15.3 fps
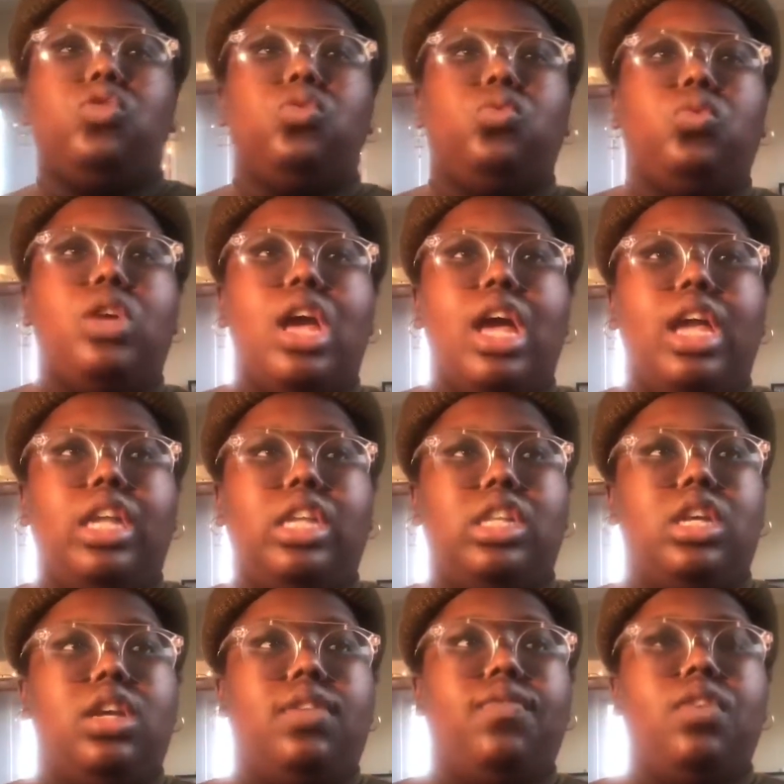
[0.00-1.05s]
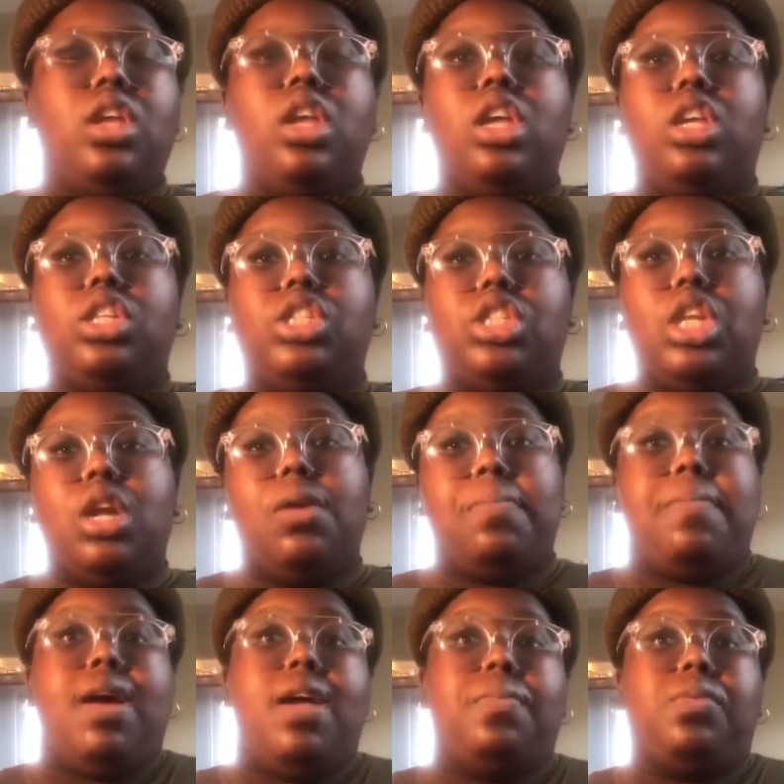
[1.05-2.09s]
to kind of share
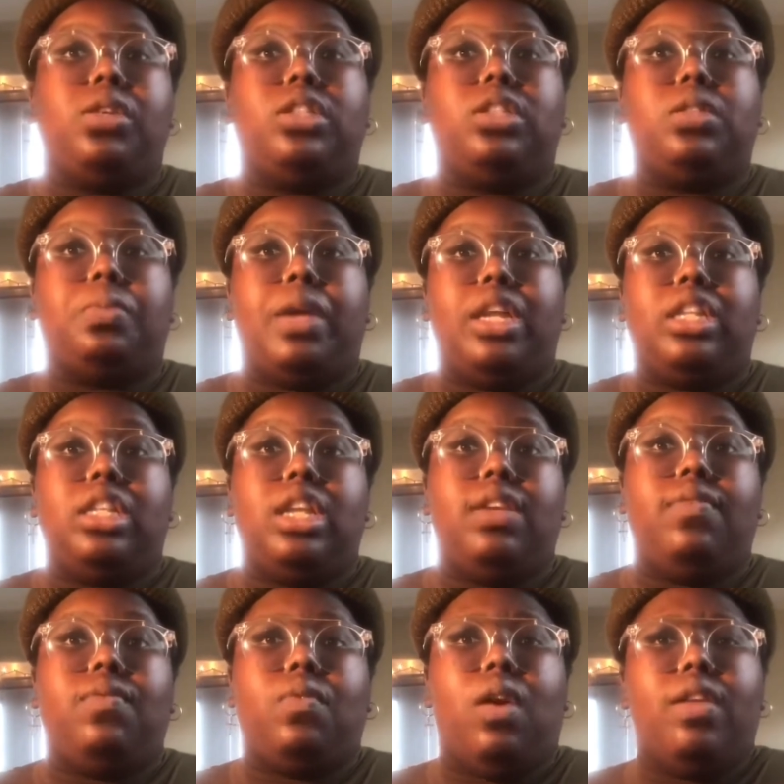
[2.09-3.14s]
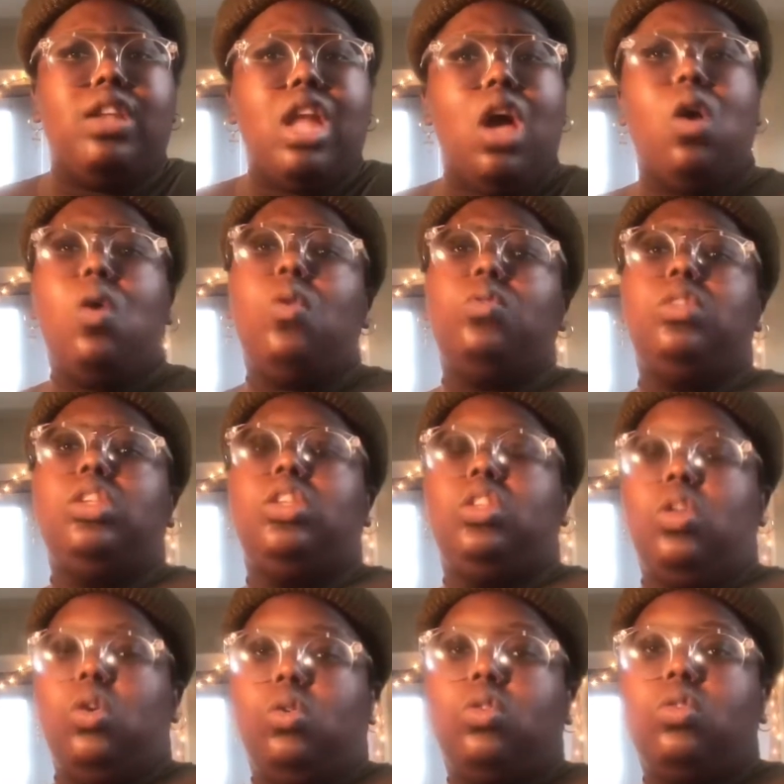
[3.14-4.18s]
my perspective on not only
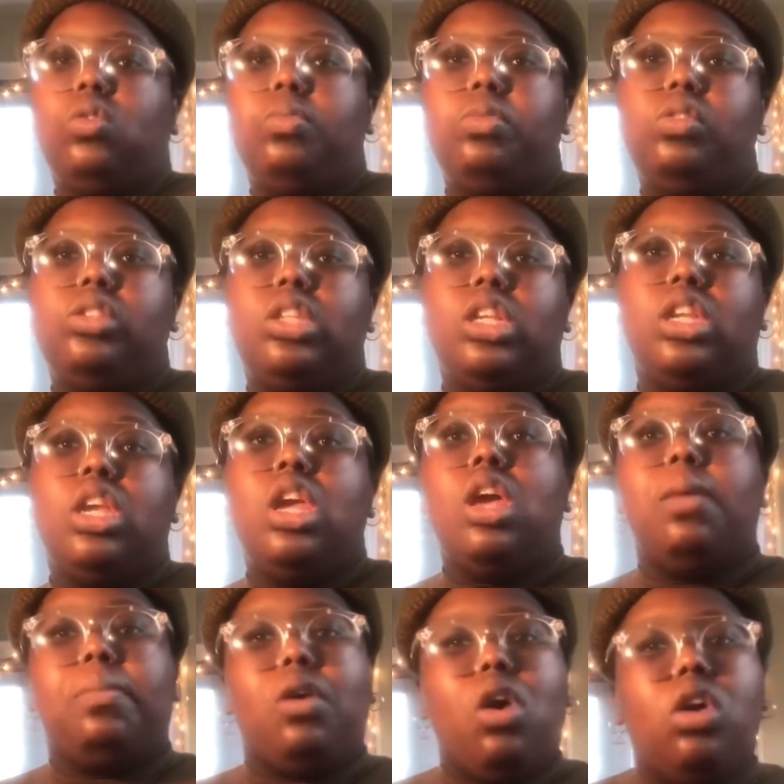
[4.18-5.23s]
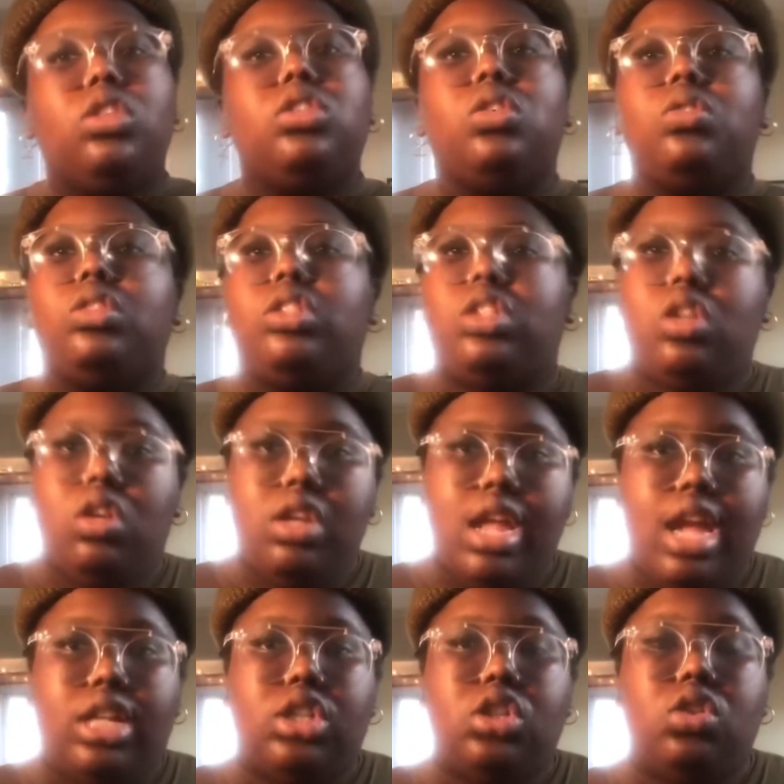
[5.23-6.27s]
local music, but also still
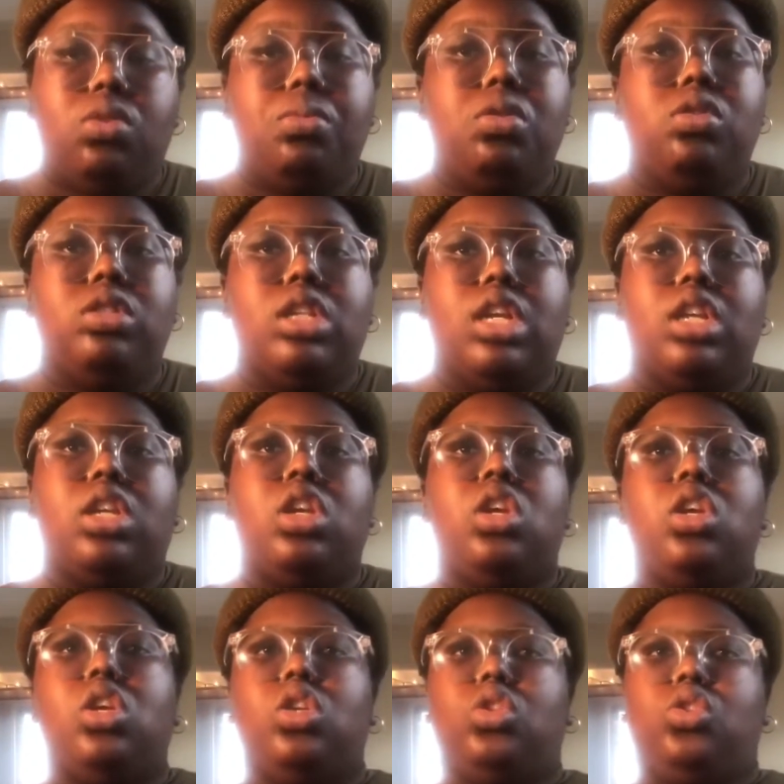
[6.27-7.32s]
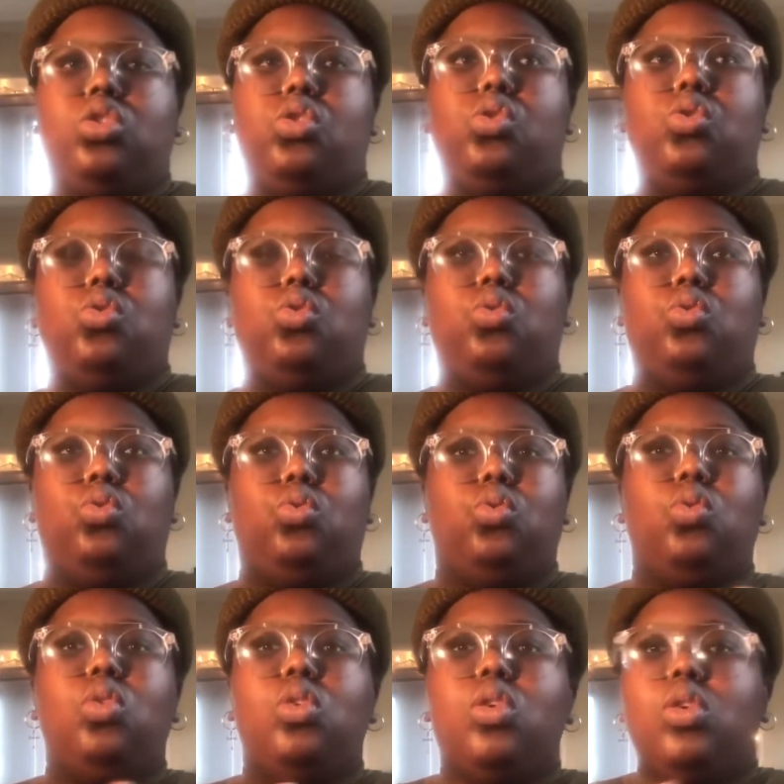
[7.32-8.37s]
national music
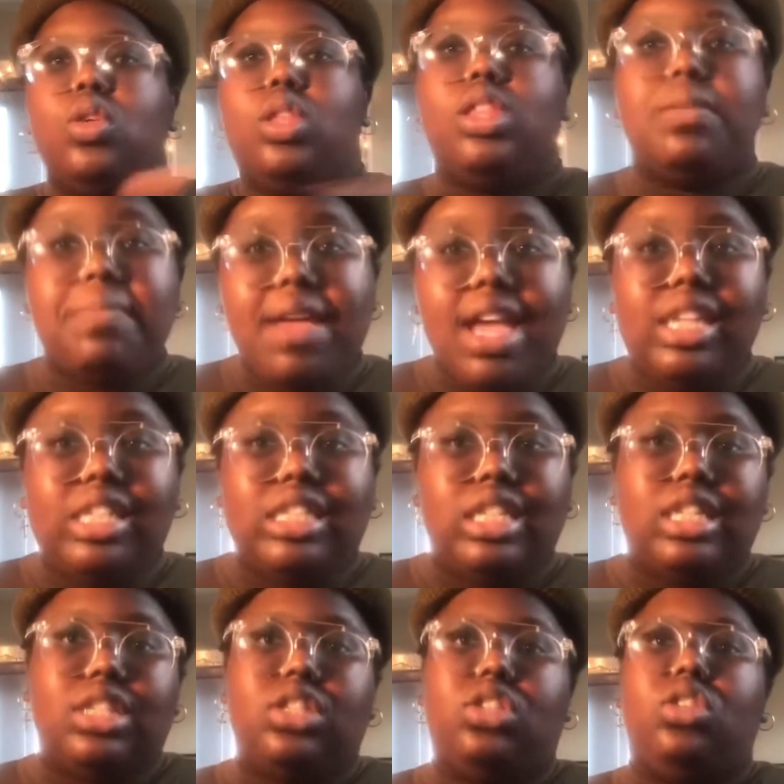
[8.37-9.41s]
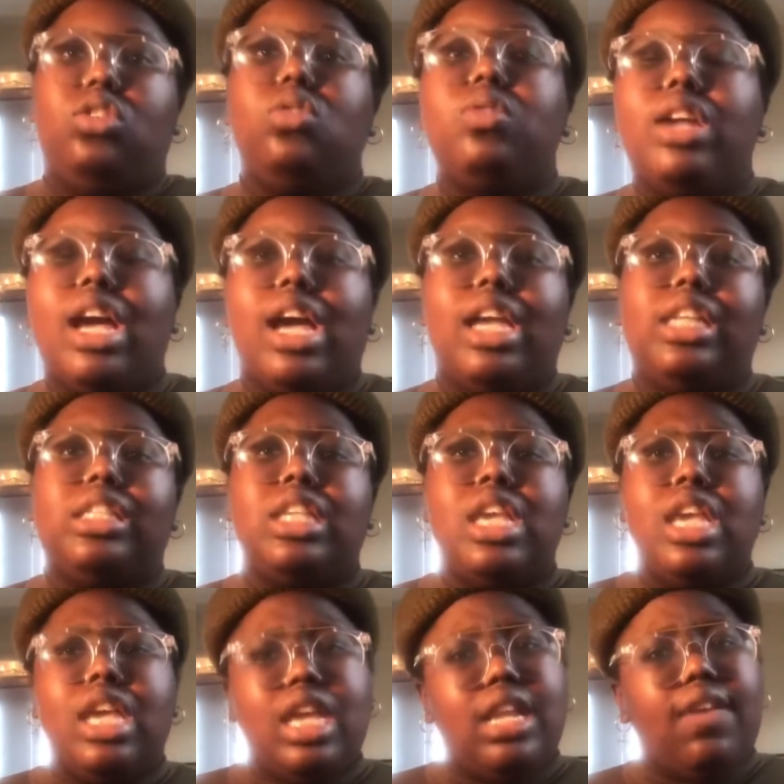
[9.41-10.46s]
to the masses, to you guys.
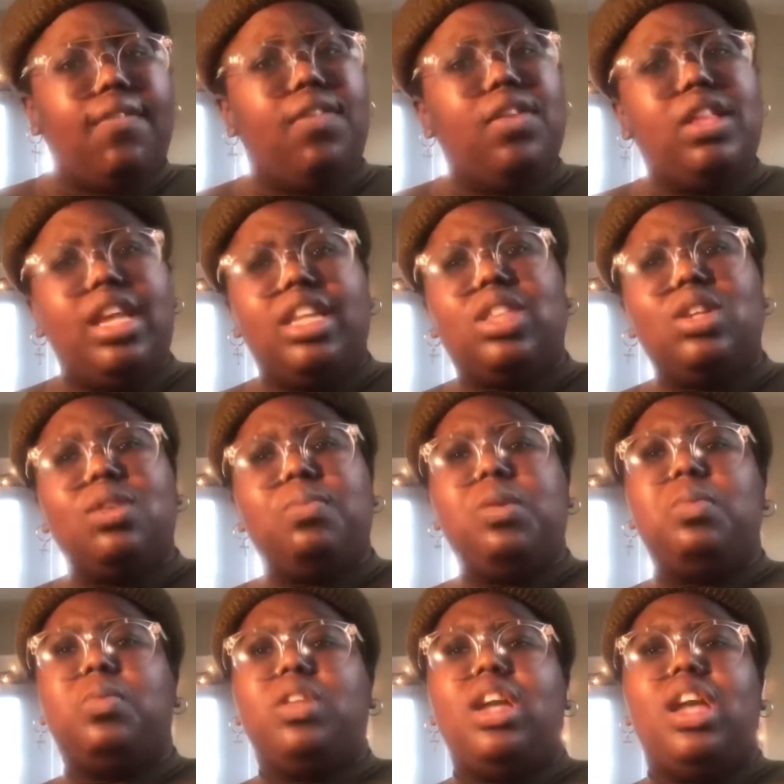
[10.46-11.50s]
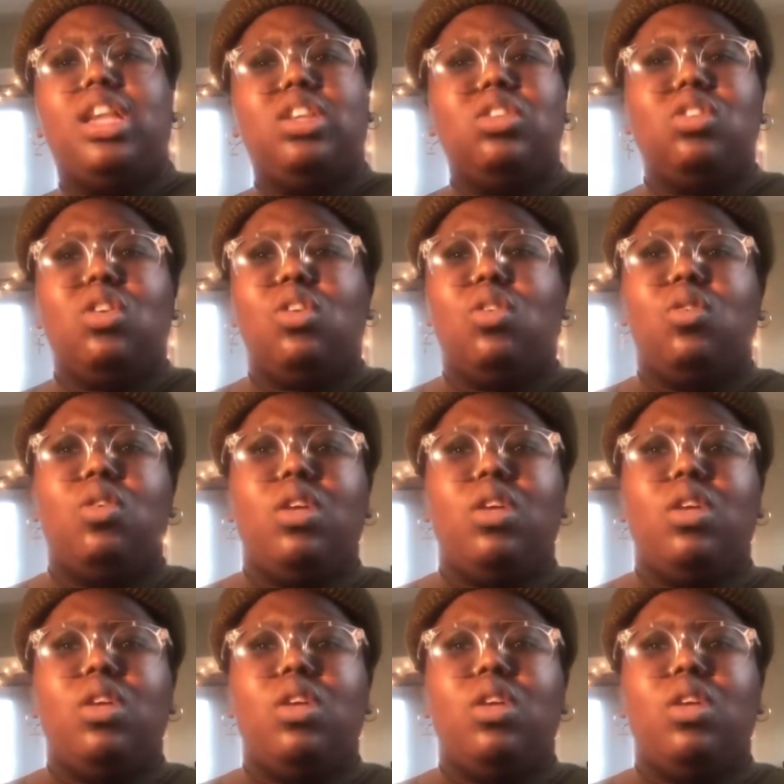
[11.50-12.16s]
And I feel like there are people that, you know,